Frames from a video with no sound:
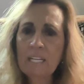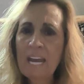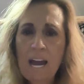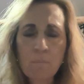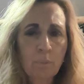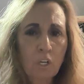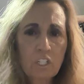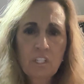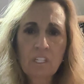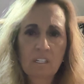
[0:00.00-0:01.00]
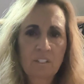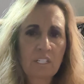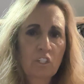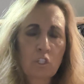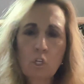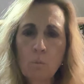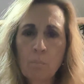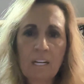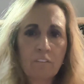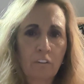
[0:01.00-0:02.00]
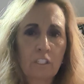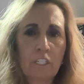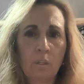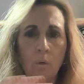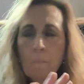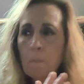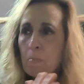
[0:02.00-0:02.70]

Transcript: can't push this. It's too big for you.